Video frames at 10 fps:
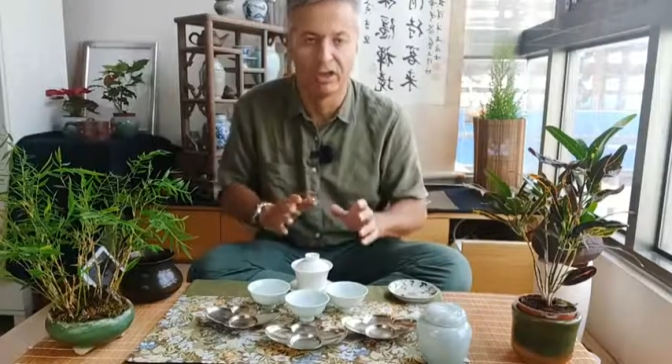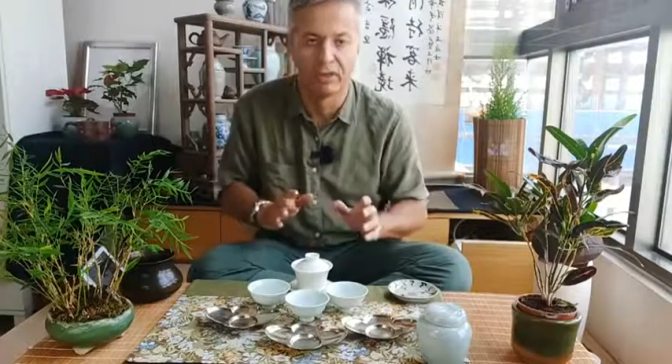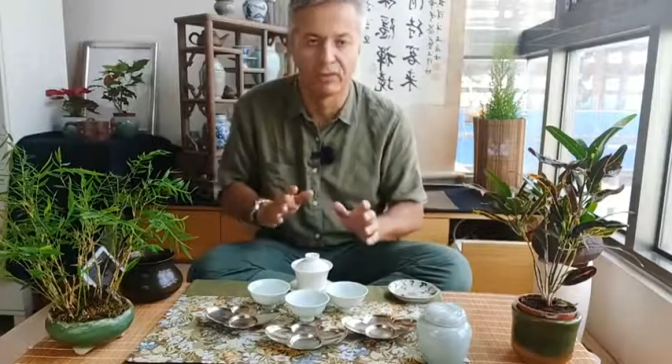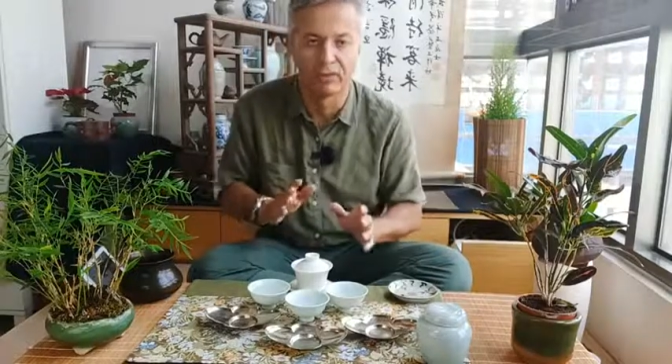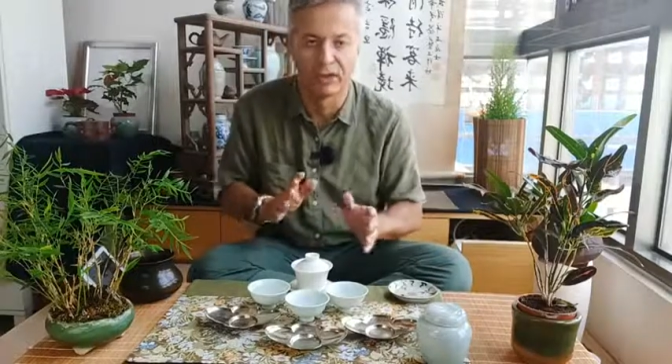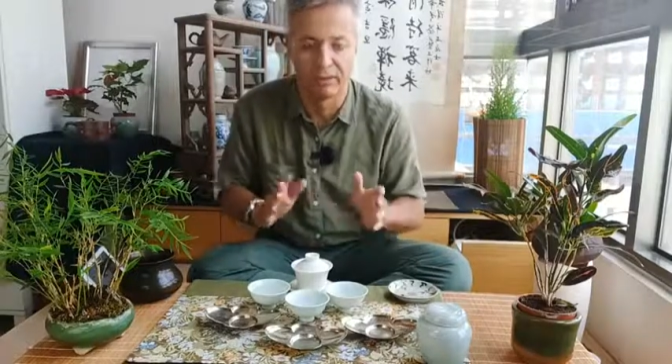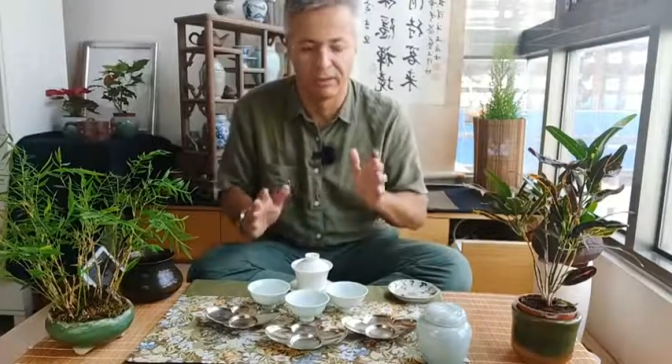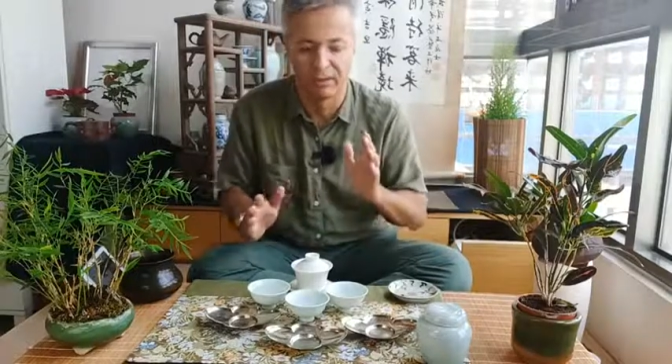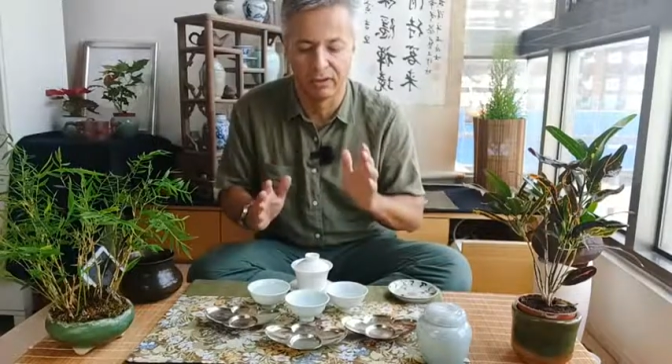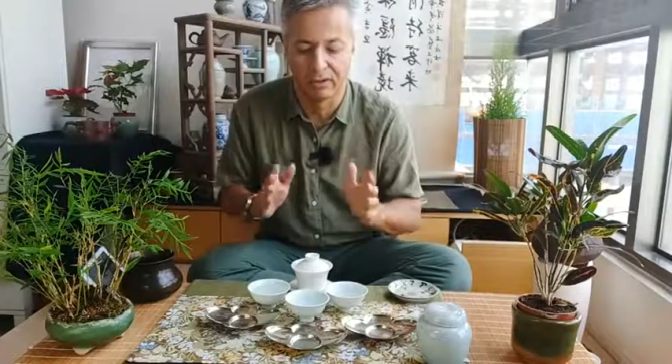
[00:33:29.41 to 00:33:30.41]
so
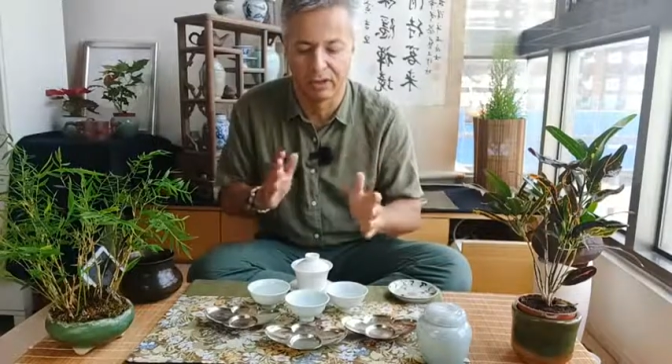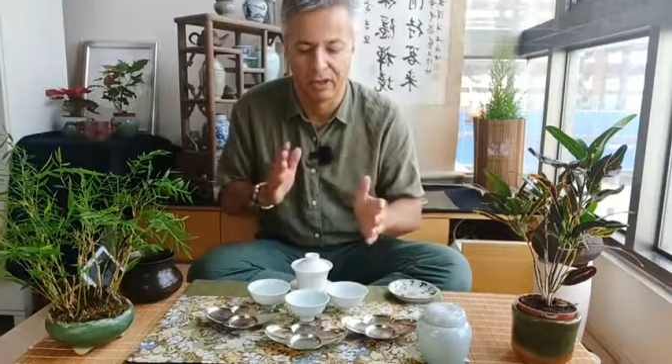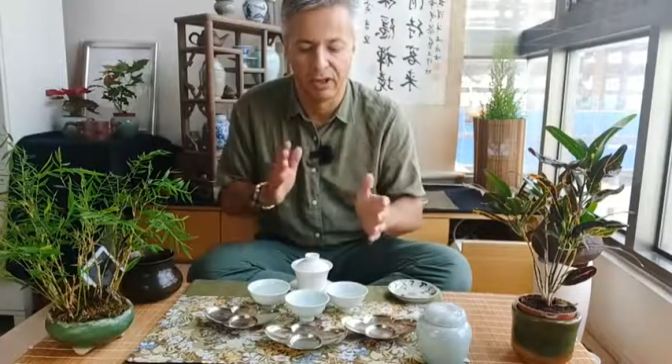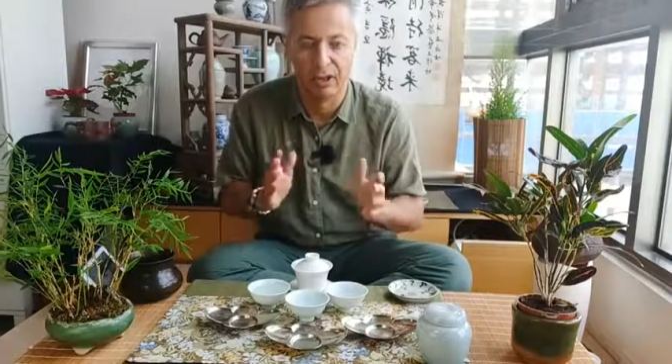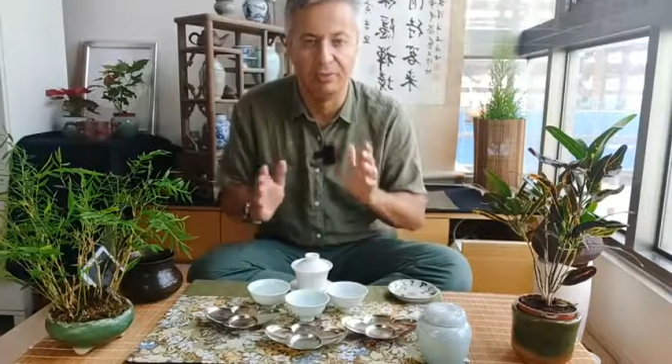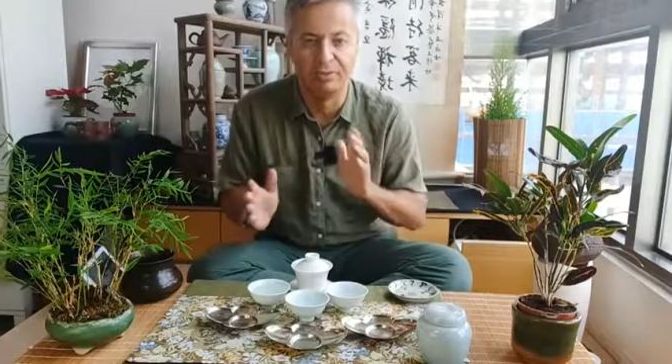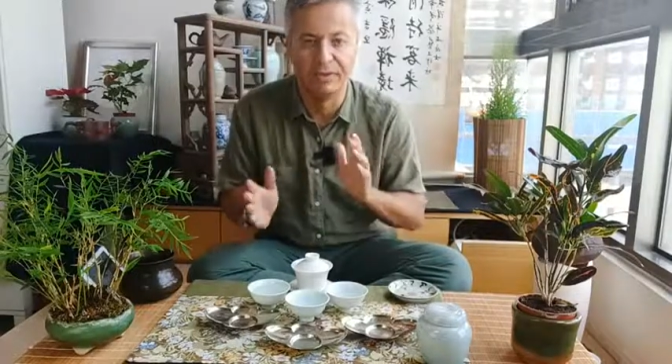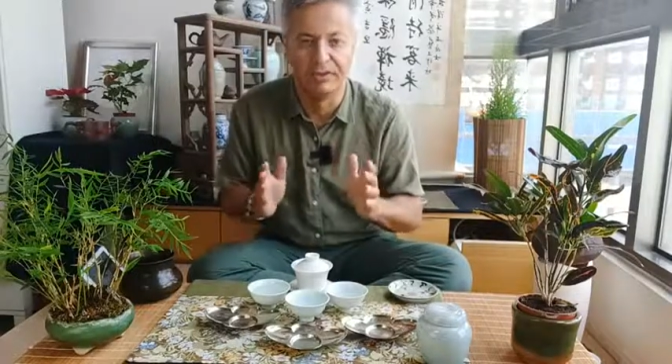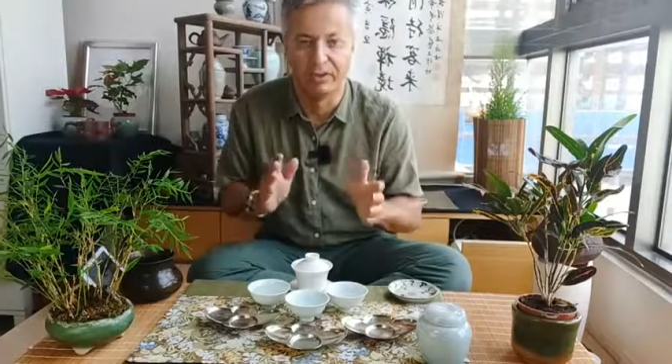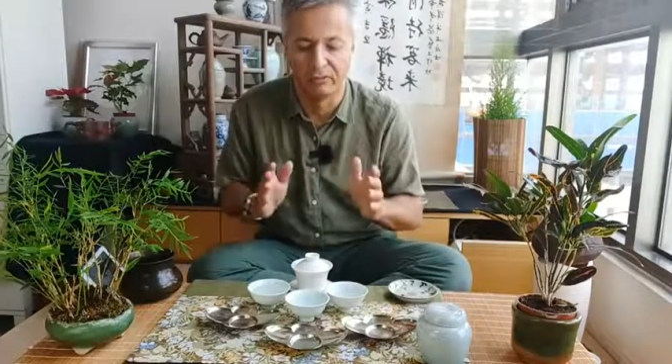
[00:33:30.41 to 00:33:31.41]
it's a
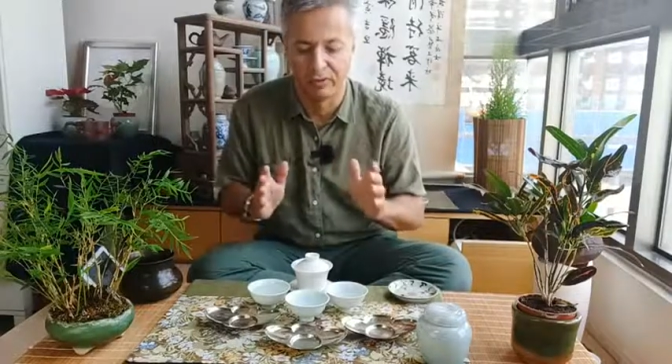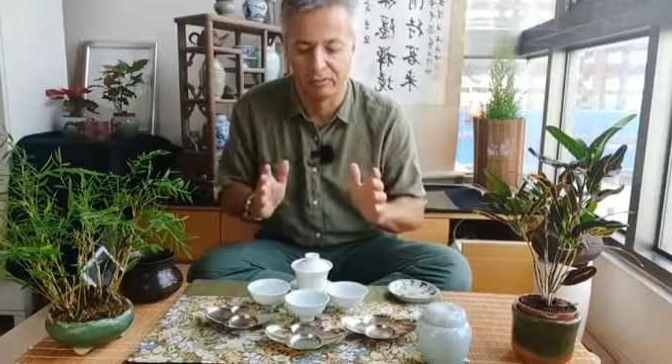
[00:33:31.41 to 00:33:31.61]
medium